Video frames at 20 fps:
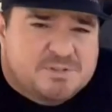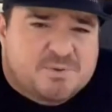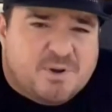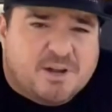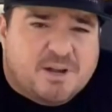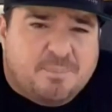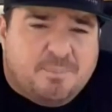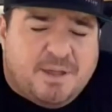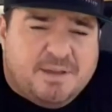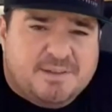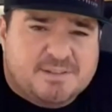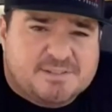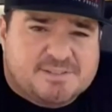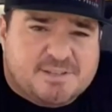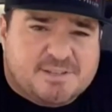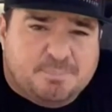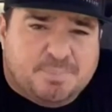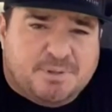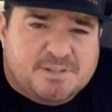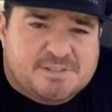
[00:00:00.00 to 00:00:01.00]
recommend is
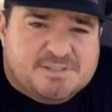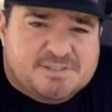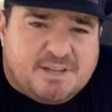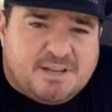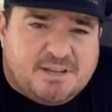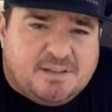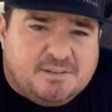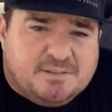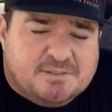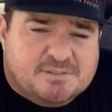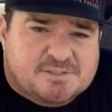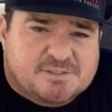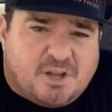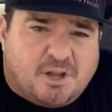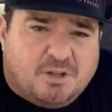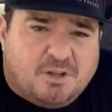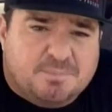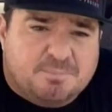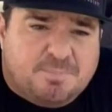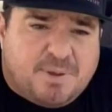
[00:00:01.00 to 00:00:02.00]
simplicity,
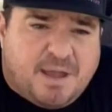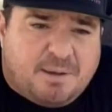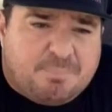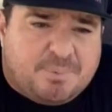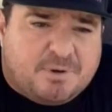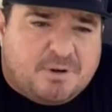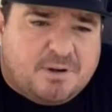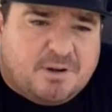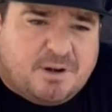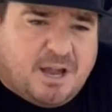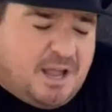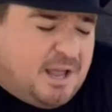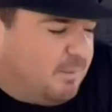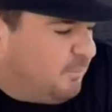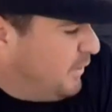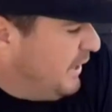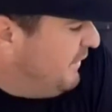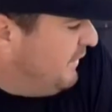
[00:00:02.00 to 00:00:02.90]
salt and pepper. We have